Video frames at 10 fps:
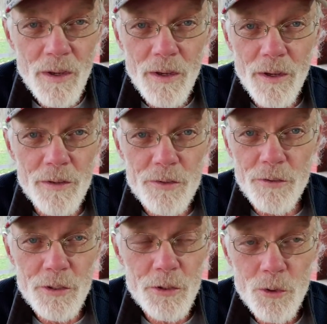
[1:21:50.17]
It's a
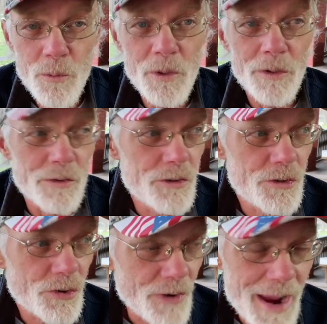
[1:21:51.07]
human
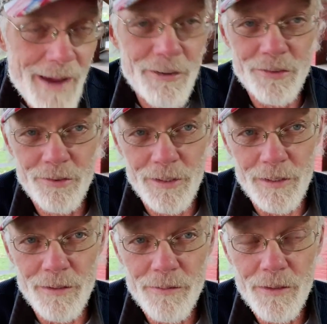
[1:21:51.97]

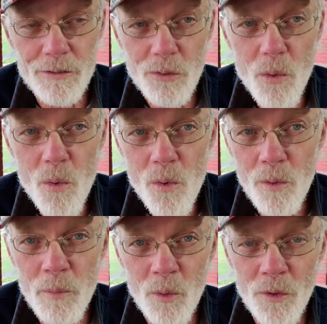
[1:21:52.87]
travesty. It's
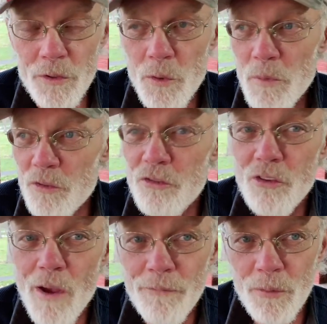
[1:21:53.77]
horrible. The human
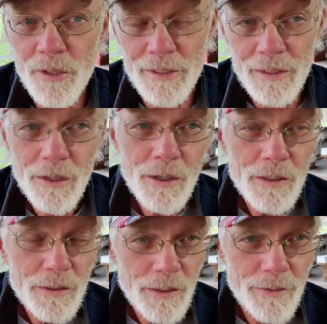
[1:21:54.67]
suffering
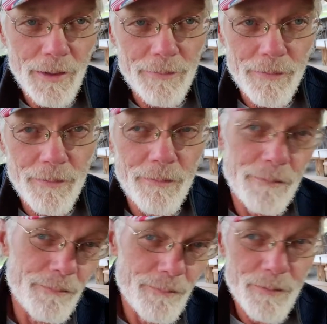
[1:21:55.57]
that
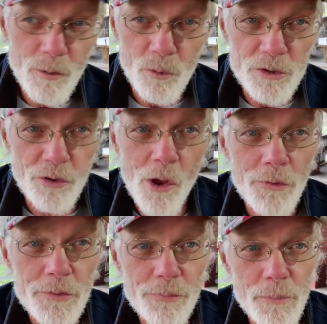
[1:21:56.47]

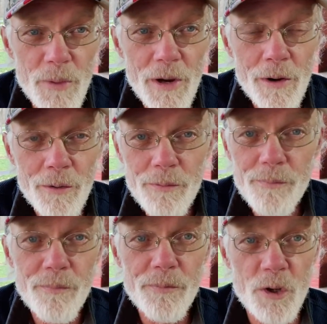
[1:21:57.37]
results from their
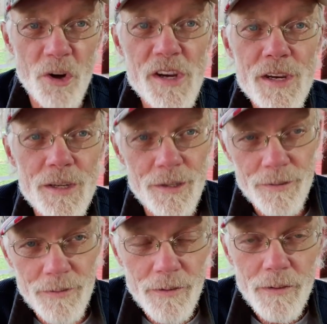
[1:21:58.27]
greed
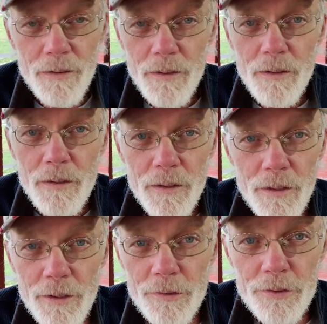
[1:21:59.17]

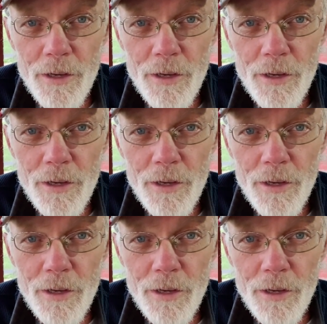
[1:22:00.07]
is